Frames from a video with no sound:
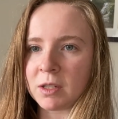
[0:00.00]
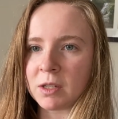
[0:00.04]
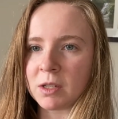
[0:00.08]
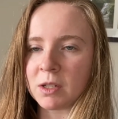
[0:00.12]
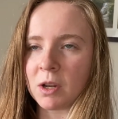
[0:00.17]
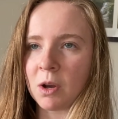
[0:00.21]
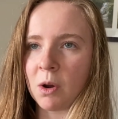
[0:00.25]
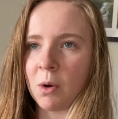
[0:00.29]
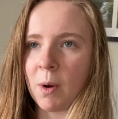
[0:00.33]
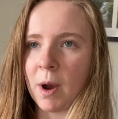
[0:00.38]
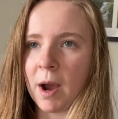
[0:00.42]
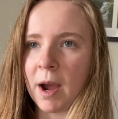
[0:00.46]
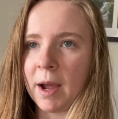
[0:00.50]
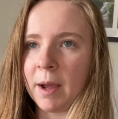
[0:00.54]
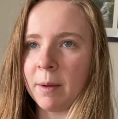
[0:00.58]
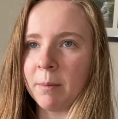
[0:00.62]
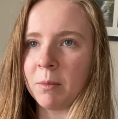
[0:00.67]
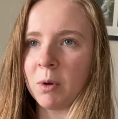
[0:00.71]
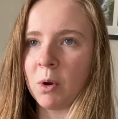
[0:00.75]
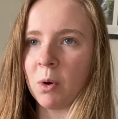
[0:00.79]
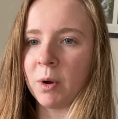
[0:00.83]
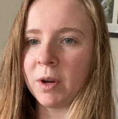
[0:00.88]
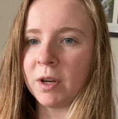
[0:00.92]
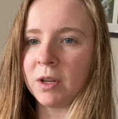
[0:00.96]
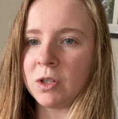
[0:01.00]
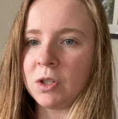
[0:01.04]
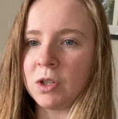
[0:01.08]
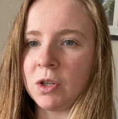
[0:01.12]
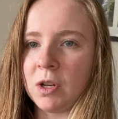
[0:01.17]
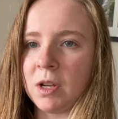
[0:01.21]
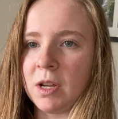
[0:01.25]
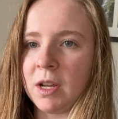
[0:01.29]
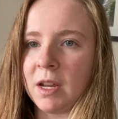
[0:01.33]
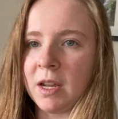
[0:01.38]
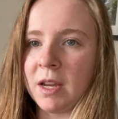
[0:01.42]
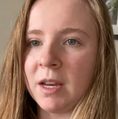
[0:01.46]
So I'm going
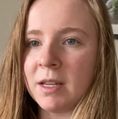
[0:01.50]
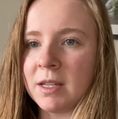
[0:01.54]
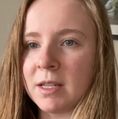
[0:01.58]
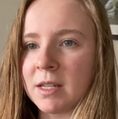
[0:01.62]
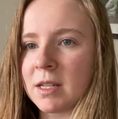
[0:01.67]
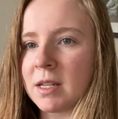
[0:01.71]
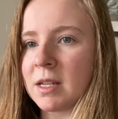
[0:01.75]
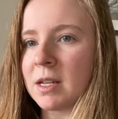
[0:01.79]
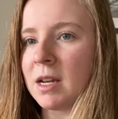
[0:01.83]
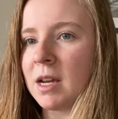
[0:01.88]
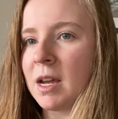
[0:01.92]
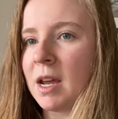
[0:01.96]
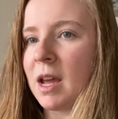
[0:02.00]
to eat,